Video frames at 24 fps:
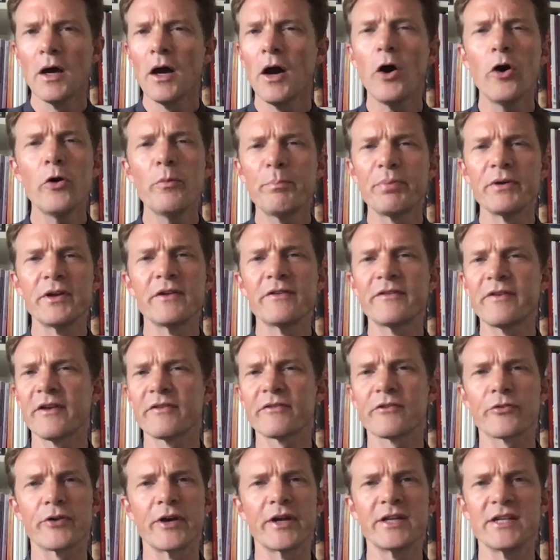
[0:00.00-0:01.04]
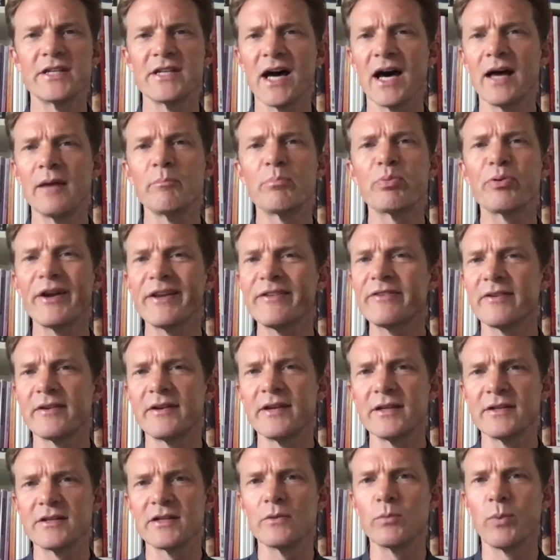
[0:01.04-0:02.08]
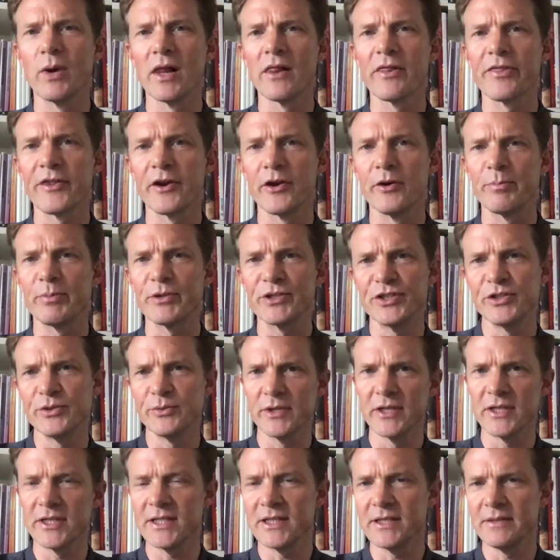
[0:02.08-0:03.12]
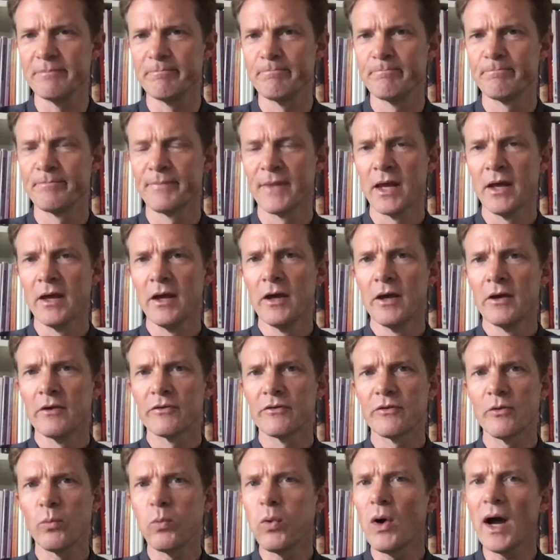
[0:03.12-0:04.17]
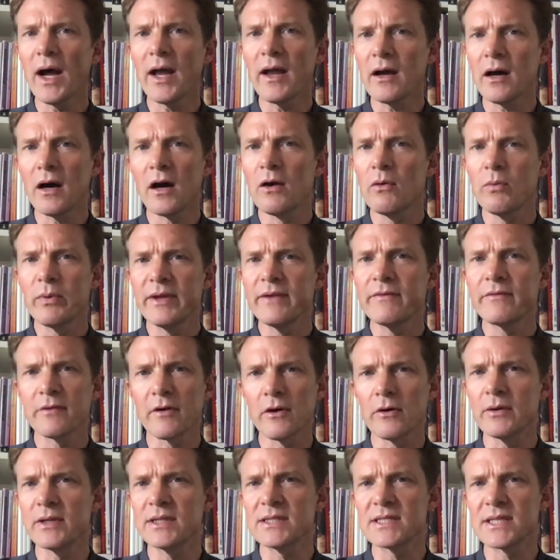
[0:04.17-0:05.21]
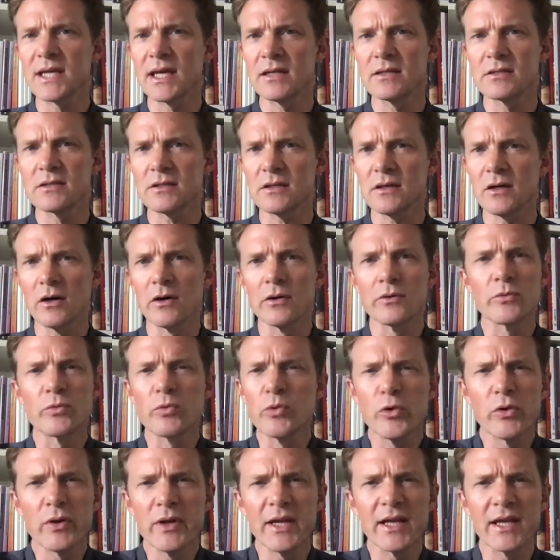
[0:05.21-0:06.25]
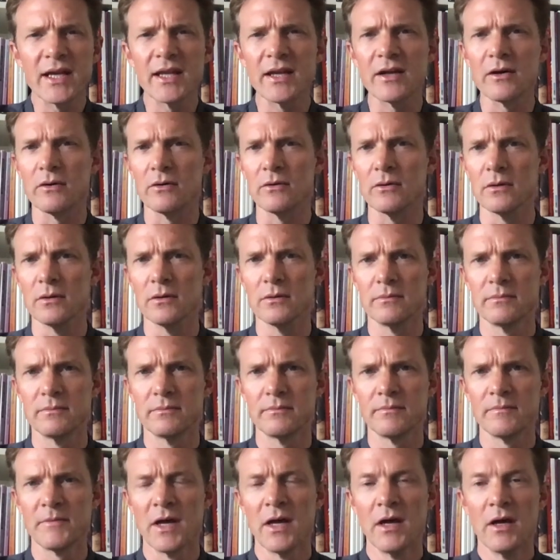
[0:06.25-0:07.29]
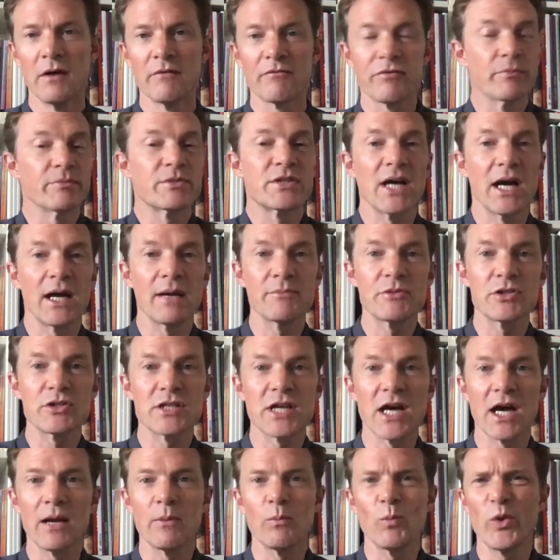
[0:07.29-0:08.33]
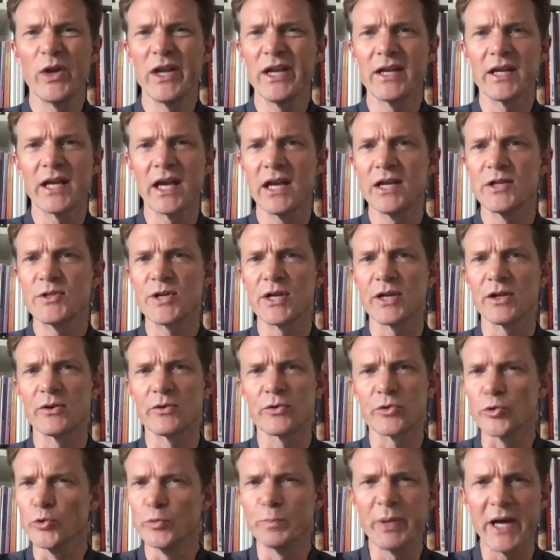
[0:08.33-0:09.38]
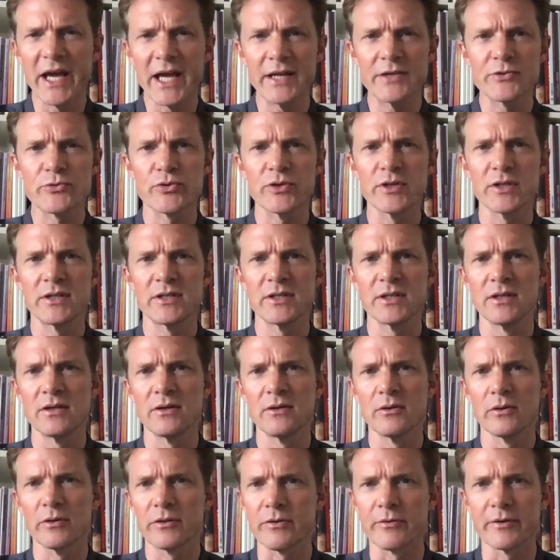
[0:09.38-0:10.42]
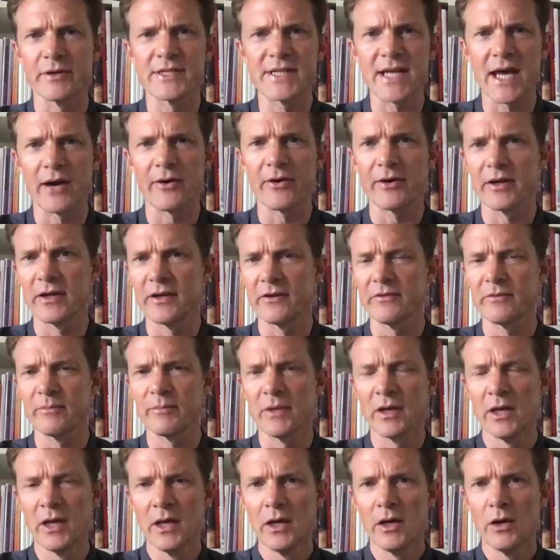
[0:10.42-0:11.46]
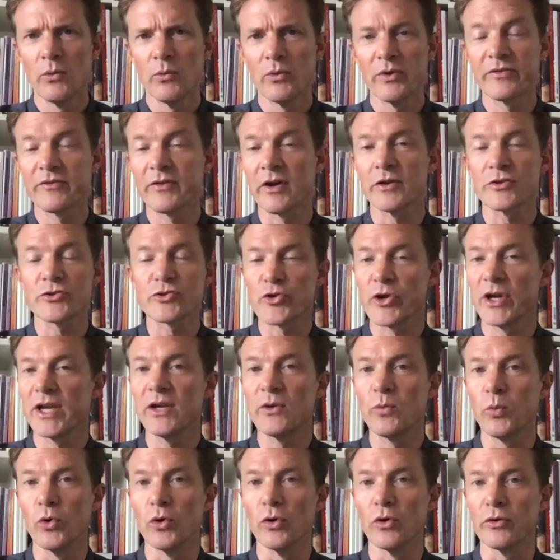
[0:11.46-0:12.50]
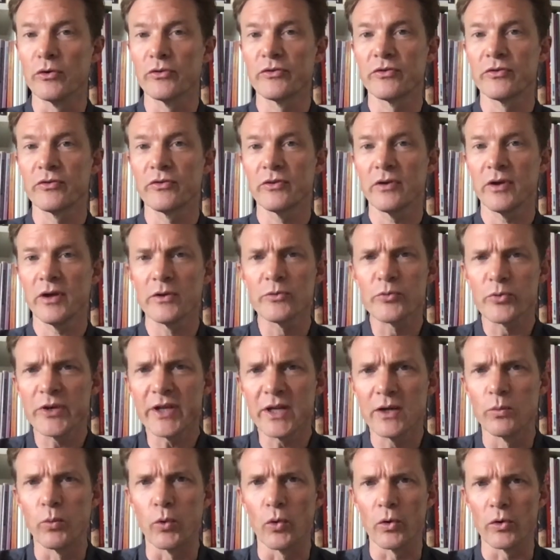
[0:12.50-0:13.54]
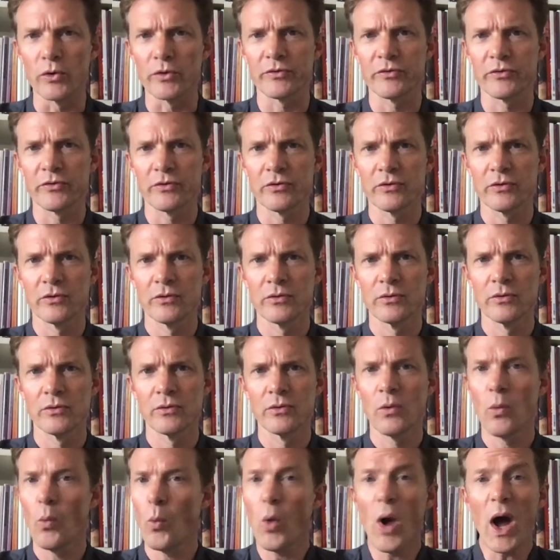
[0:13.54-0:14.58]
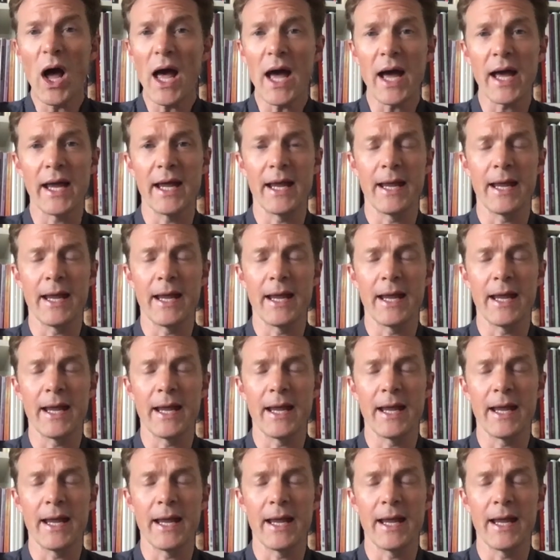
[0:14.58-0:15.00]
Openness has created unprecedented wealth and opportunity. So why are we so intent on ruining it all? From time to time, we engage in group hatred and authoritarianism. We start trade wars and real wars. Why?